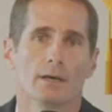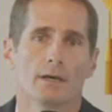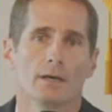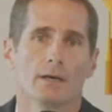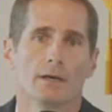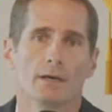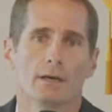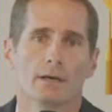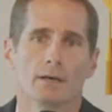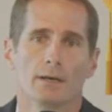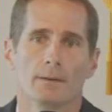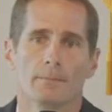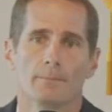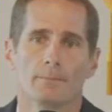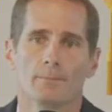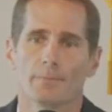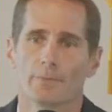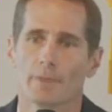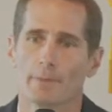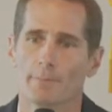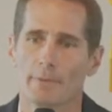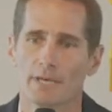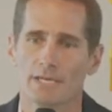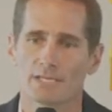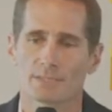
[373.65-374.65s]

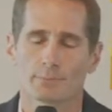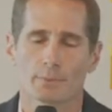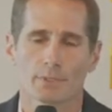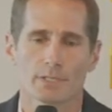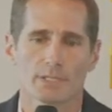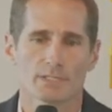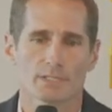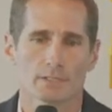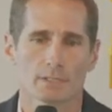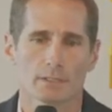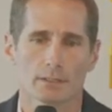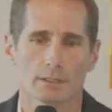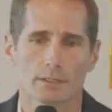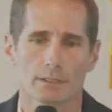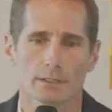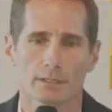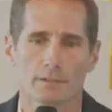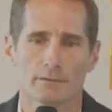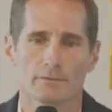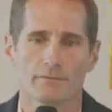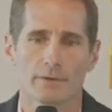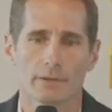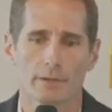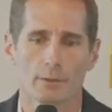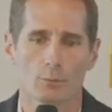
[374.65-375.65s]
the best place to
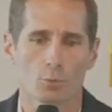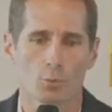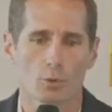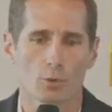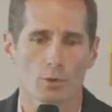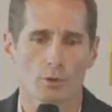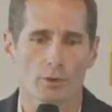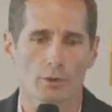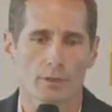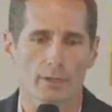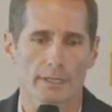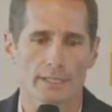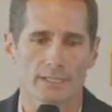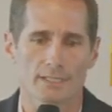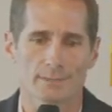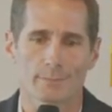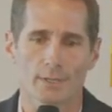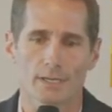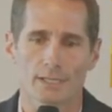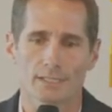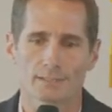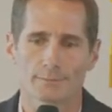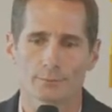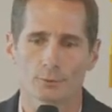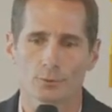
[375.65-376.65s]
live and work as
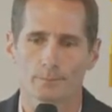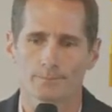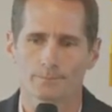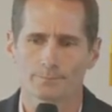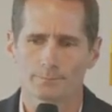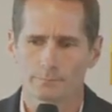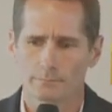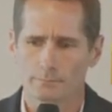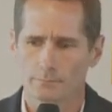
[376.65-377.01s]
possible.